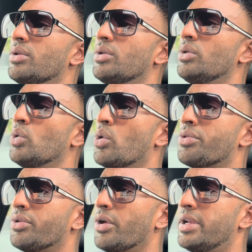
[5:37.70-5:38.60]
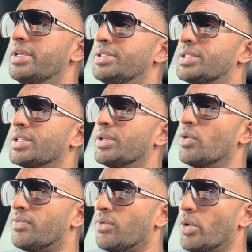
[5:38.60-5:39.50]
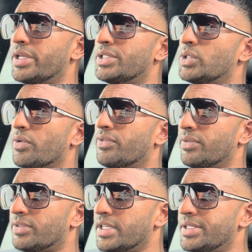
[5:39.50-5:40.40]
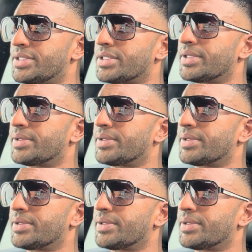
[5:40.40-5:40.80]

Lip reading: your 30s, your 40s, your 50s,